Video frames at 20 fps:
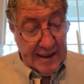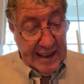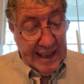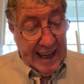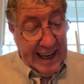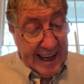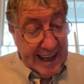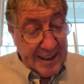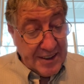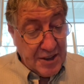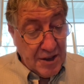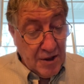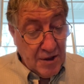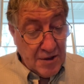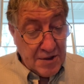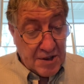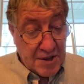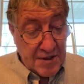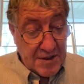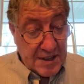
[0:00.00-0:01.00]
And
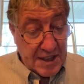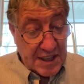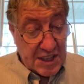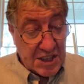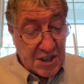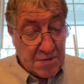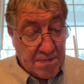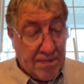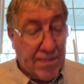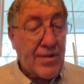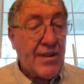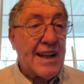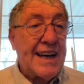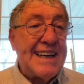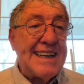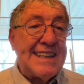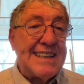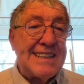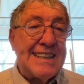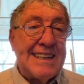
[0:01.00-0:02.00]
those are
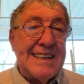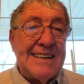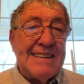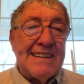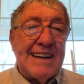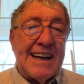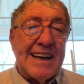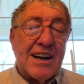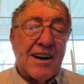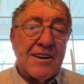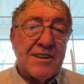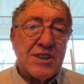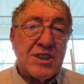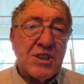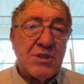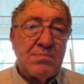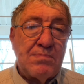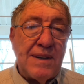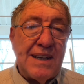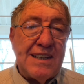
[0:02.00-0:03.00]
displayed in our
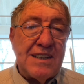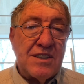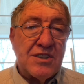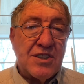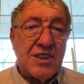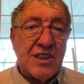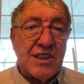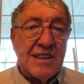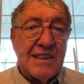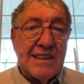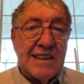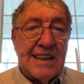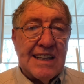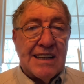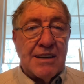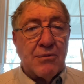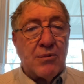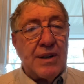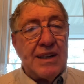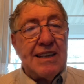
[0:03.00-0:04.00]
speech.
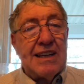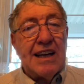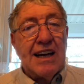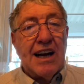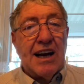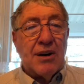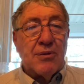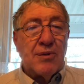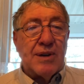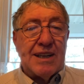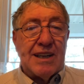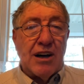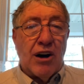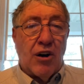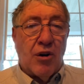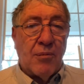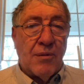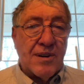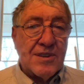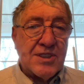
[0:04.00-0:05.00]
We, we
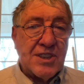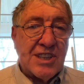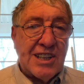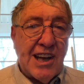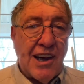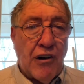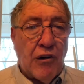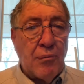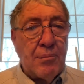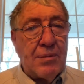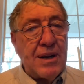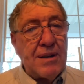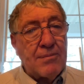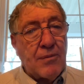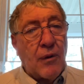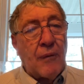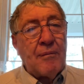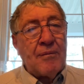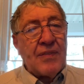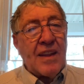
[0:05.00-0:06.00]
almost tell
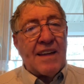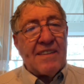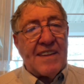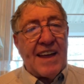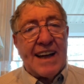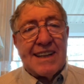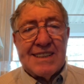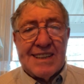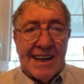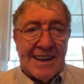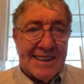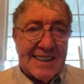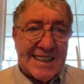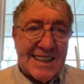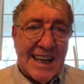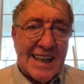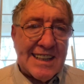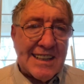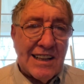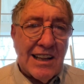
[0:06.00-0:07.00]
people that's our
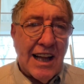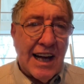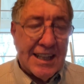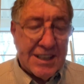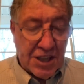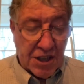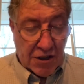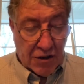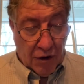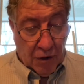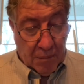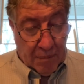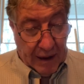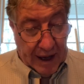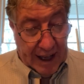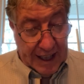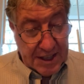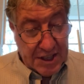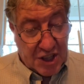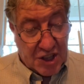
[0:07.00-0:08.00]
psychological
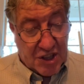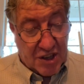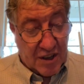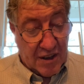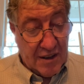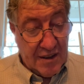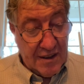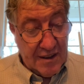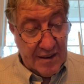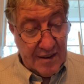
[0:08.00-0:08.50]
posture.